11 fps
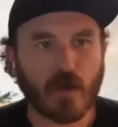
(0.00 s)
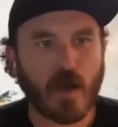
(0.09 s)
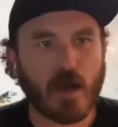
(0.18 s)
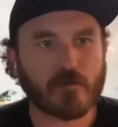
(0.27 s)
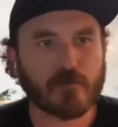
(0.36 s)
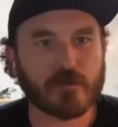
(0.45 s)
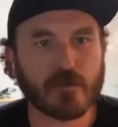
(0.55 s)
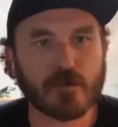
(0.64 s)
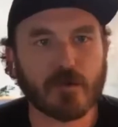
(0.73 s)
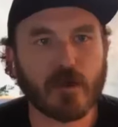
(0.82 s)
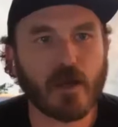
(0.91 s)

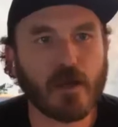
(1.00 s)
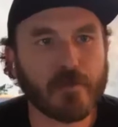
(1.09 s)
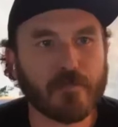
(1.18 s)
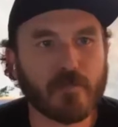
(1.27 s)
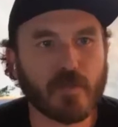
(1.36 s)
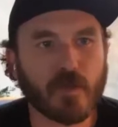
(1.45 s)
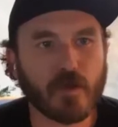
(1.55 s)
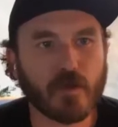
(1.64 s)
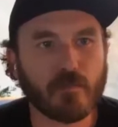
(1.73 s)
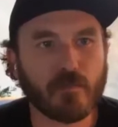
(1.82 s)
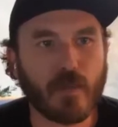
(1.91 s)
after
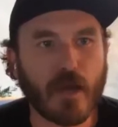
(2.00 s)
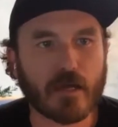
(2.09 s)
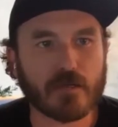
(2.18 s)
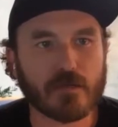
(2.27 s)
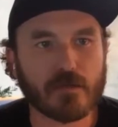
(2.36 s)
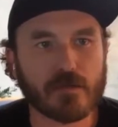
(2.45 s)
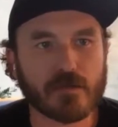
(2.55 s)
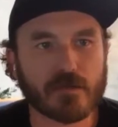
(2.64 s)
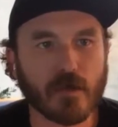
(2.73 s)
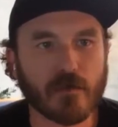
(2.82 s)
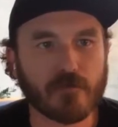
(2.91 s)
the bad
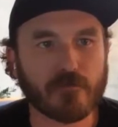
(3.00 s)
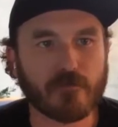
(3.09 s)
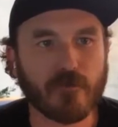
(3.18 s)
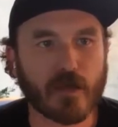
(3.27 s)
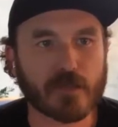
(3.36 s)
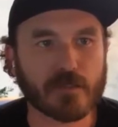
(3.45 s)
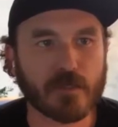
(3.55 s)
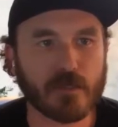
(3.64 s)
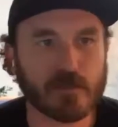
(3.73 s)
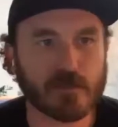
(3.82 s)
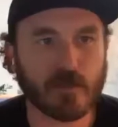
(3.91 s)
news of
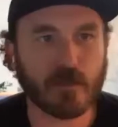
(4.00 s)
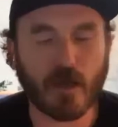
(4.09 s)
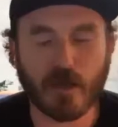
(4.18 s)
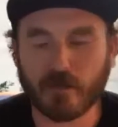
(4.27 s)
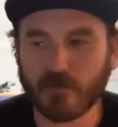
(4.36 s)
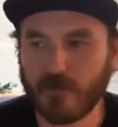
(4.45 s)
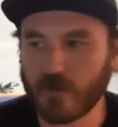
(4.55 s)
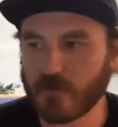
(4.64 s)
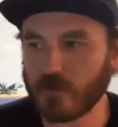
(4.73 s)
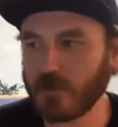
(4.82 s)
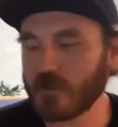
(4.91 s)
vaccines and a lack of
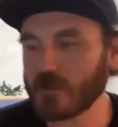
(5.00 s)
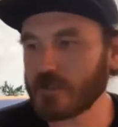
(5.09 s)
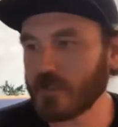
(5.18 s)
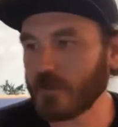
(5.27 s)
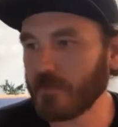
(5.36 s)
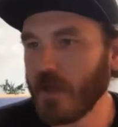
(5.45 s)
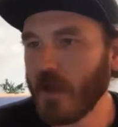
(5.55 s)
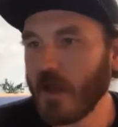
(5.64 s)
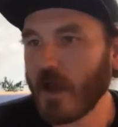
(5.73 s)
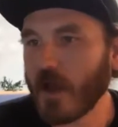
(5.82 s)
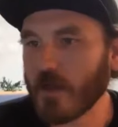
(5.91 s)
federal leadership,
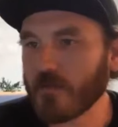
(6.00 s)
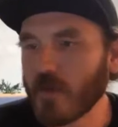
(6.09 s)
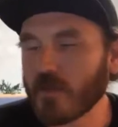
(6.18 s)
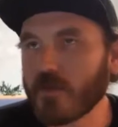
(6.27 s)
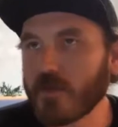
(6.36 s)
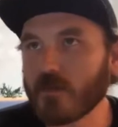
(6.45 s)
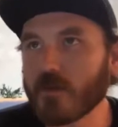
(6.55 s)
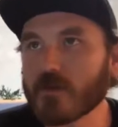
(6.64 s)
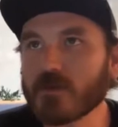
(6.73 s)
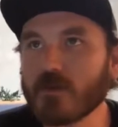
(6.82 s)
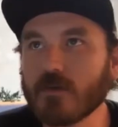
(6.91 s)

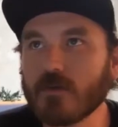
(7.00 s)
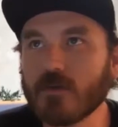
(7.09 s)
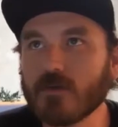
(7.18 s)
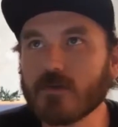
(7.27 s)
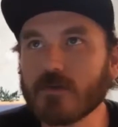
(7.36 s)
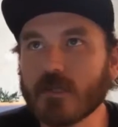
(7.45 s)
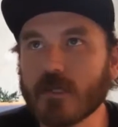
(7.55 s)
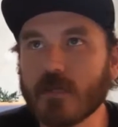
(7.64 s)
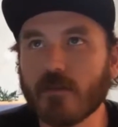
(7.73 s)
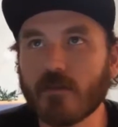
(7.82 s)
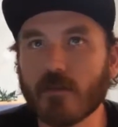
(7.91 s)
there's good news
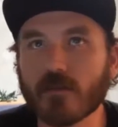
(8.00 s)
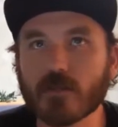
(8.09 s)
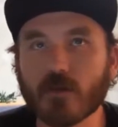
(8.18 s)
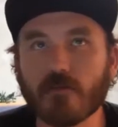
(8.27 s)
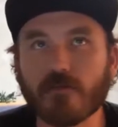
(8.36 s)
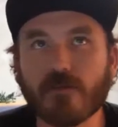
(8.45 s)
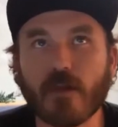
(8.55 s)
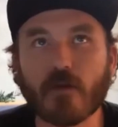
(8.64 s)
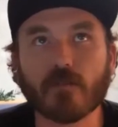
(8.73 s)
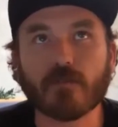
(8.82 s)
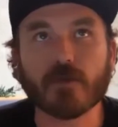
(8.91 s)
in the sort of
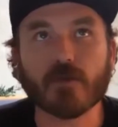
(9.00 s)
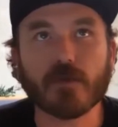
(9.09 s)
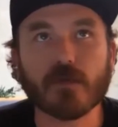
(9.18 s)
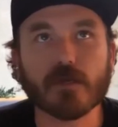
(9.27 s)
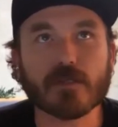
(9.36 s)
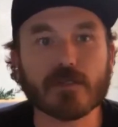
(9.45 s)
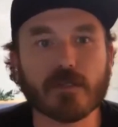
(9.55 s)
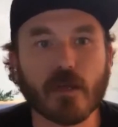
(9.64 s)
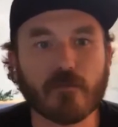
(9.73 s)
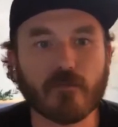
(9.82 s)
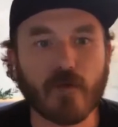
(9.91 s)
therapeutics
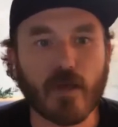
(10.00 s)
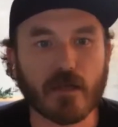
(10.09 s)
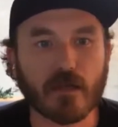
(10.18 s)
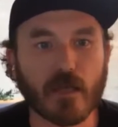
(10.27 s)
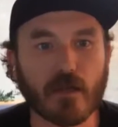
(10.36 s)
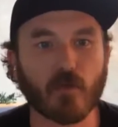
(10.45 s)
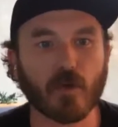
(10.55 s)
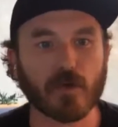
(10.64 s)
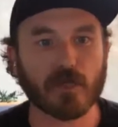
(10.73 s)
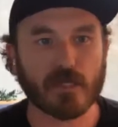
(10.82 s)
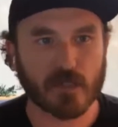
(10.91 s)
I've read. Like,
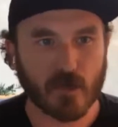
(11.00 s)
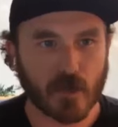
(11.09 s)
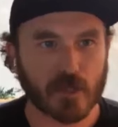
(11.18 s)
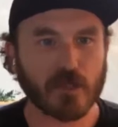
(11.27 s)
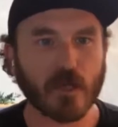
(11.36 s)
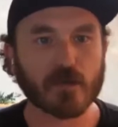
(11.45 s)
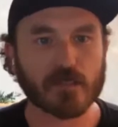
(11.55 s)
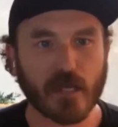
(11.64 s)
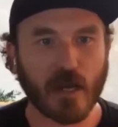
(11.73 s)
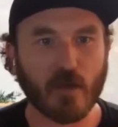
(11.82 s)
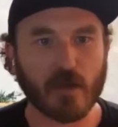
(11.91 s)
we're starting to
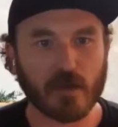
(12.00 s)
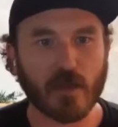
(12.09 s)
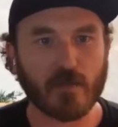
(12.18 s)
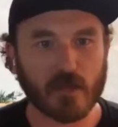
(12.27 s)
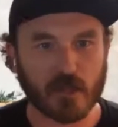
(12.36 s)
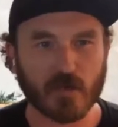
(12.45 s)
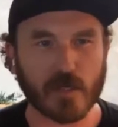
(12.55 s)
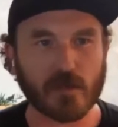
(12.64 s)
understand how we could maybe treat